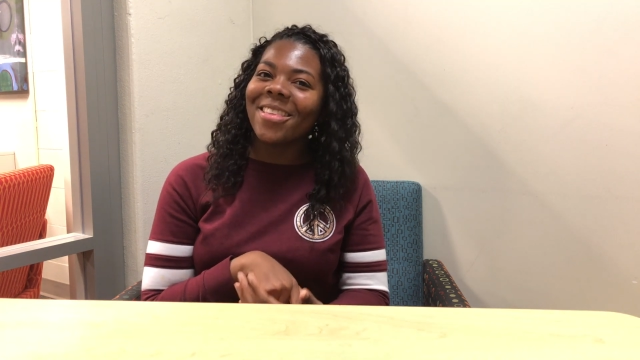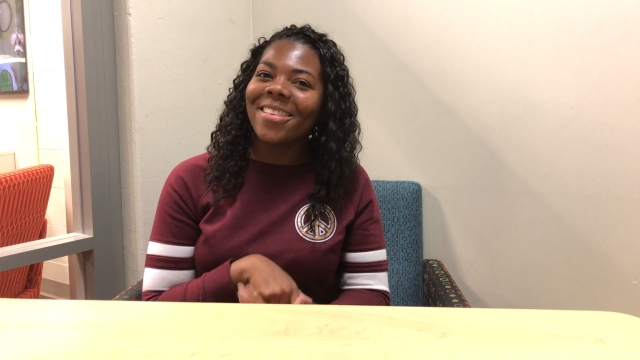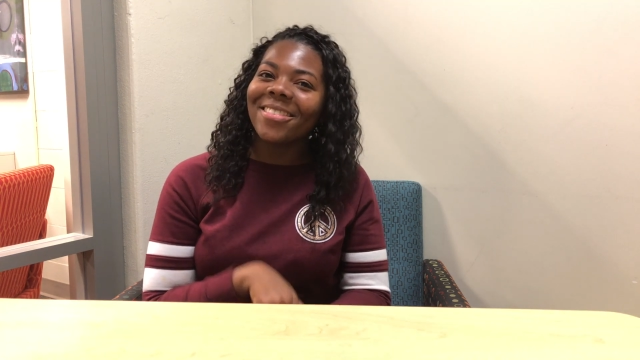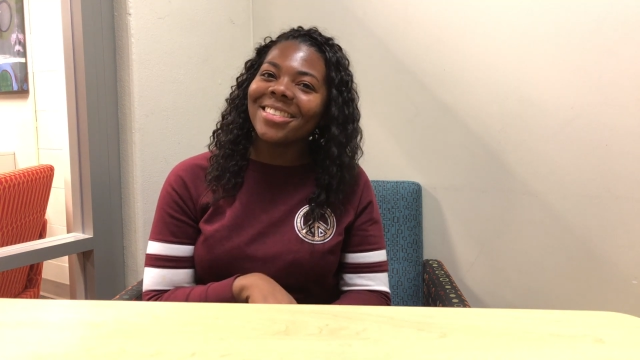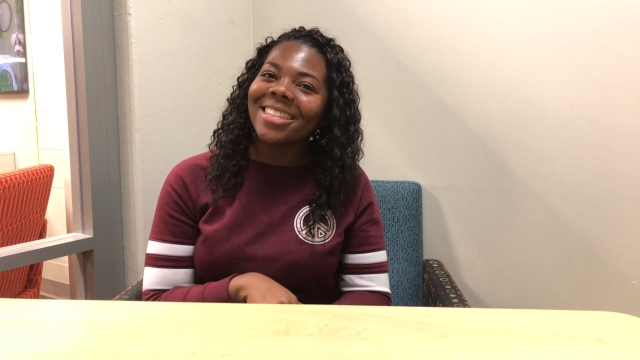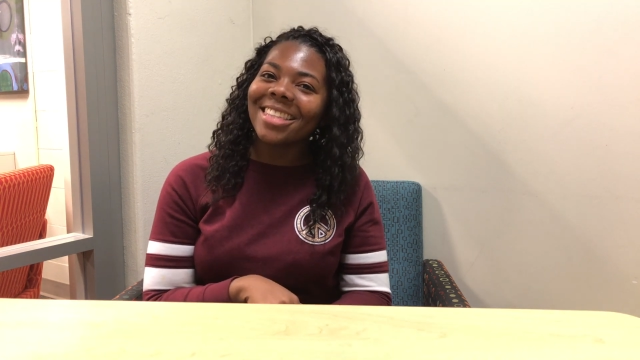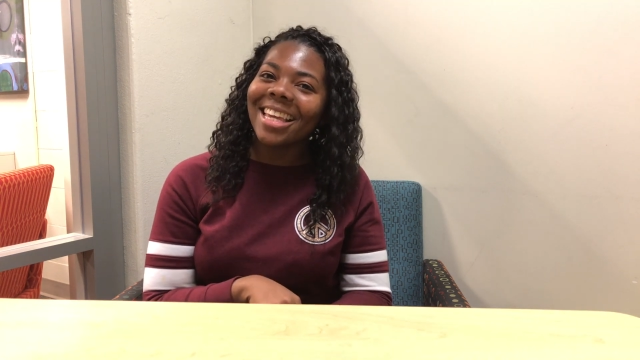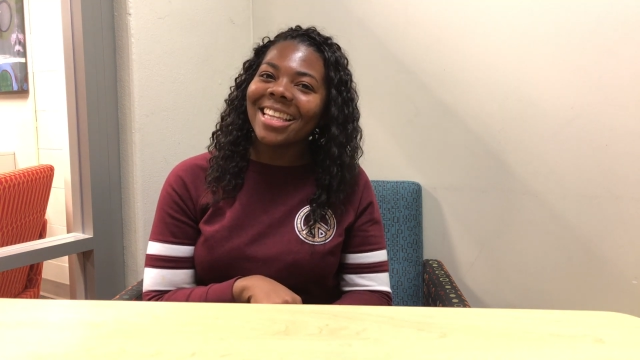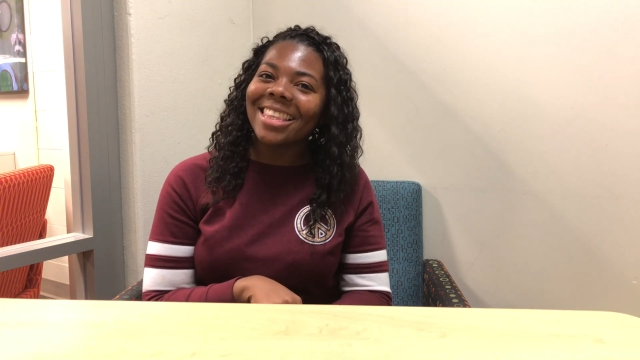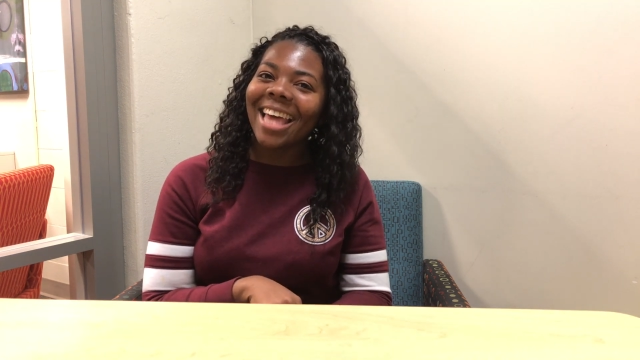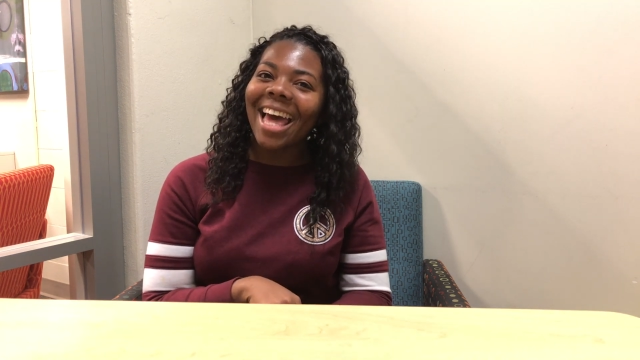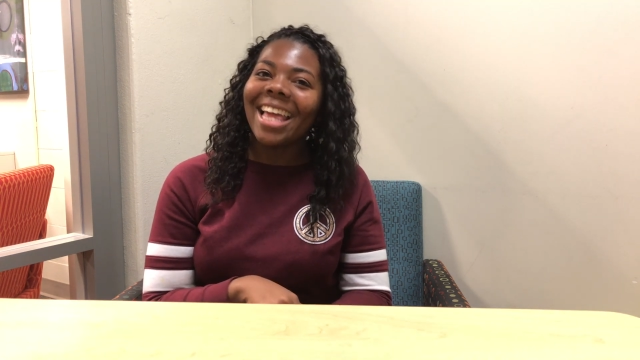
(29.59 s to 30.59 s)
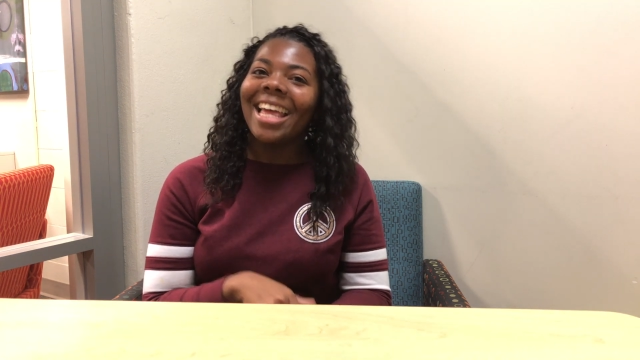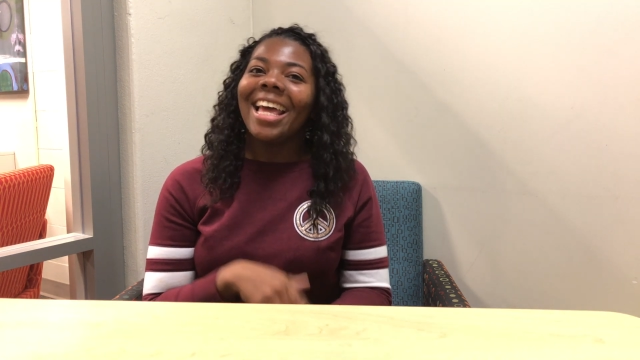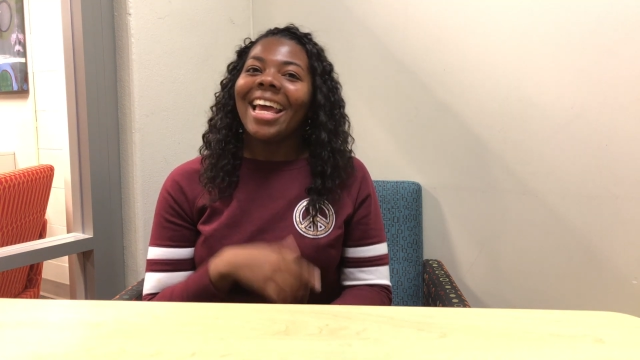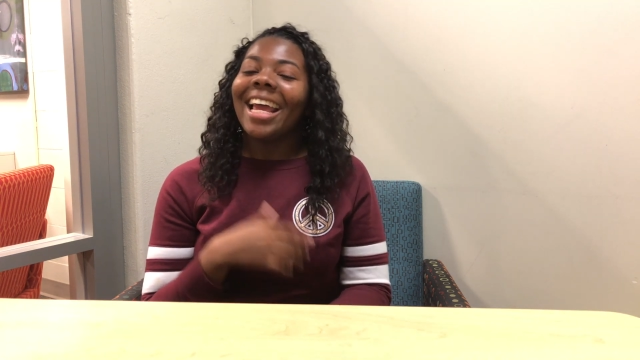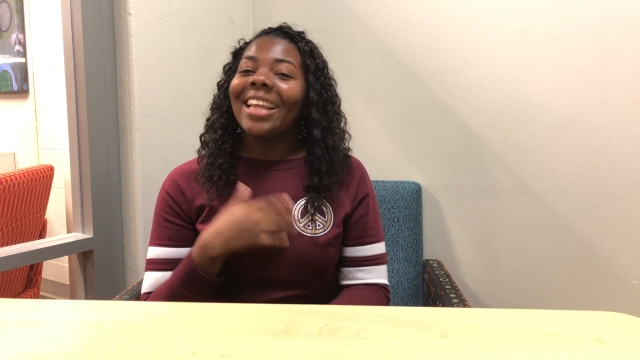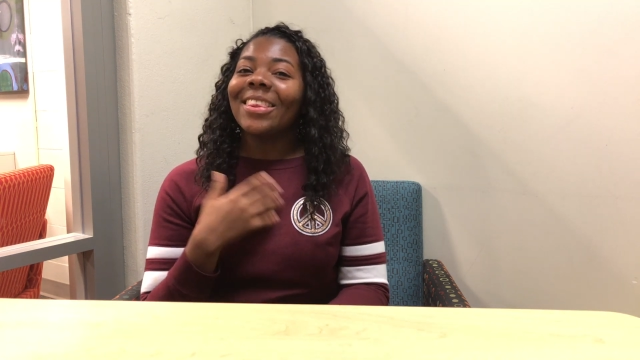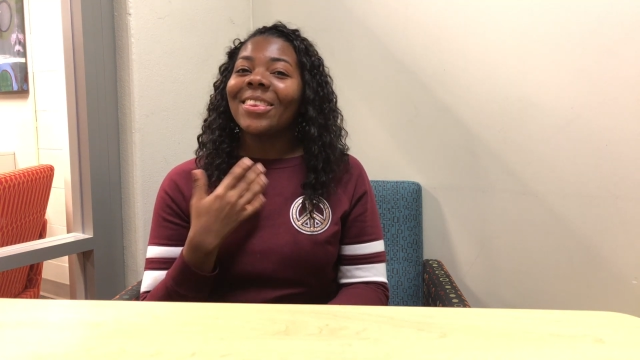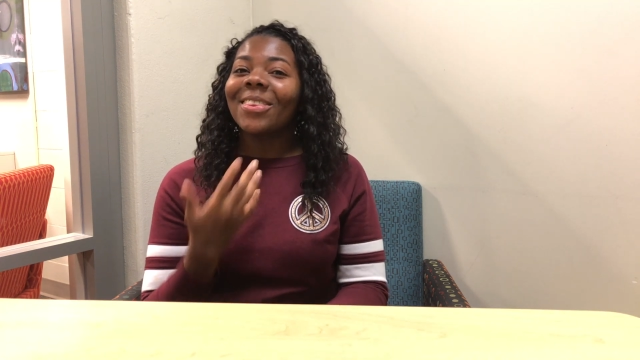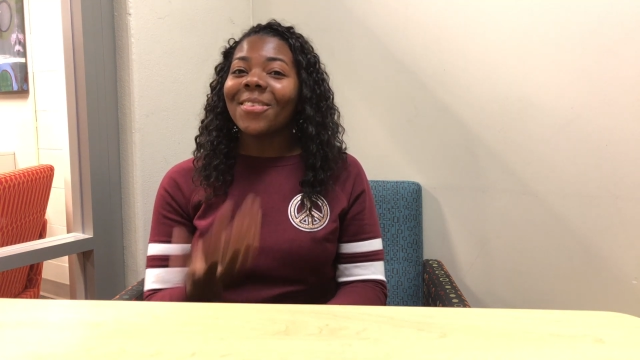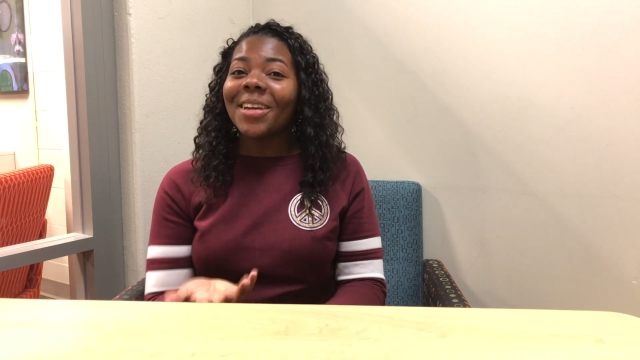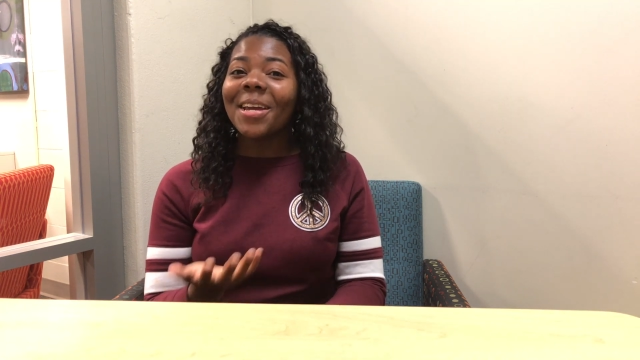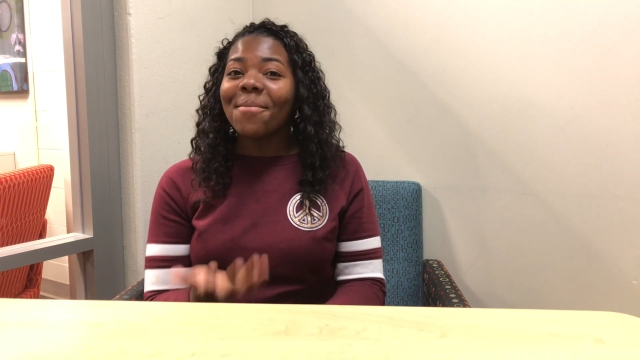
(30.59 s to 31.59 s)
So to think that in
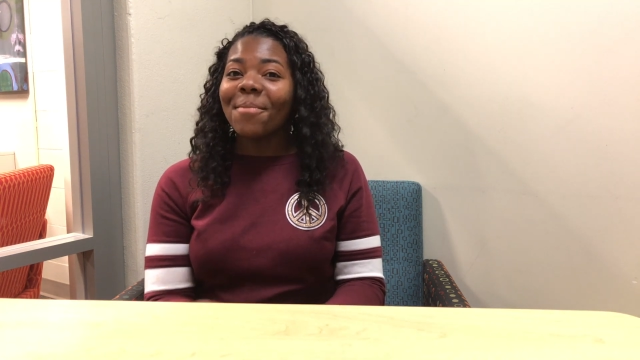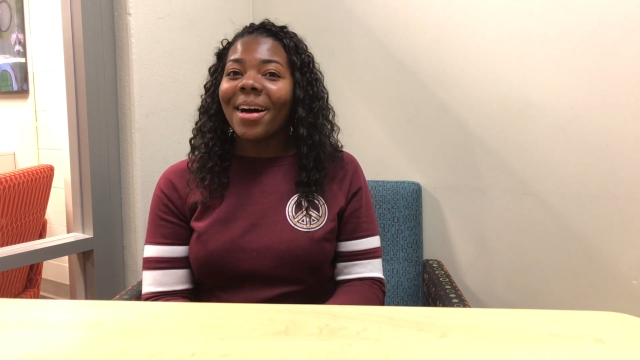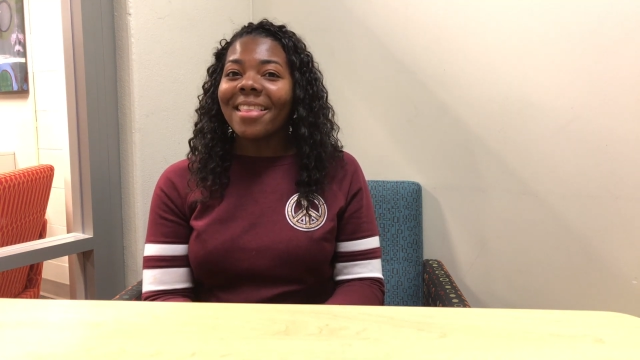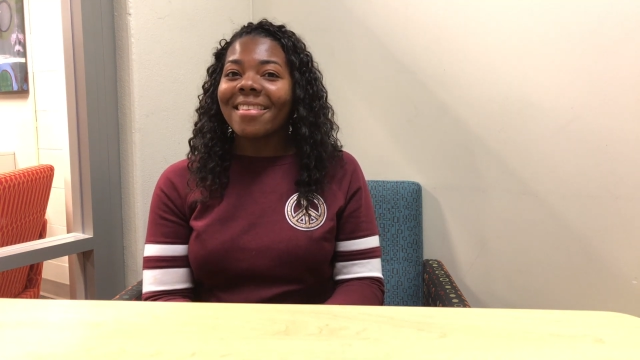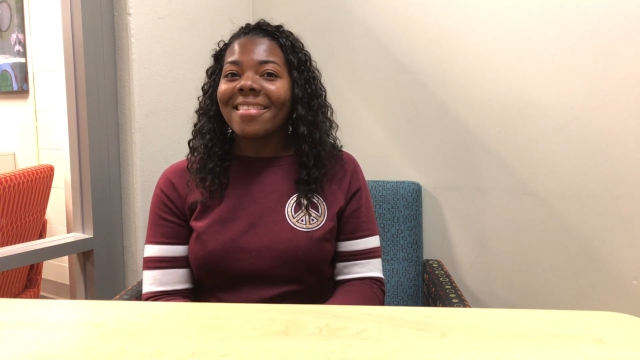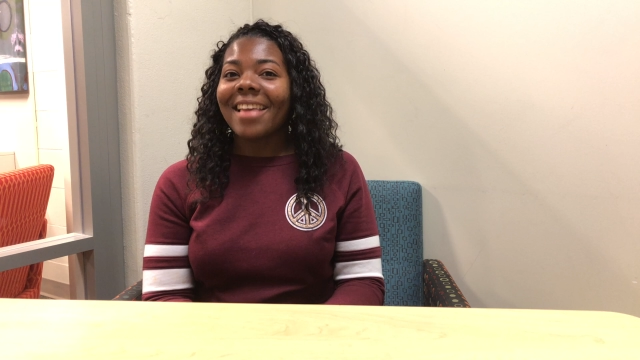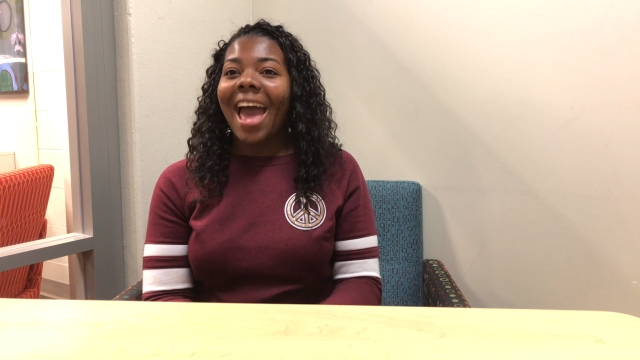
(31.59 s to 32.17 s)
3 months it's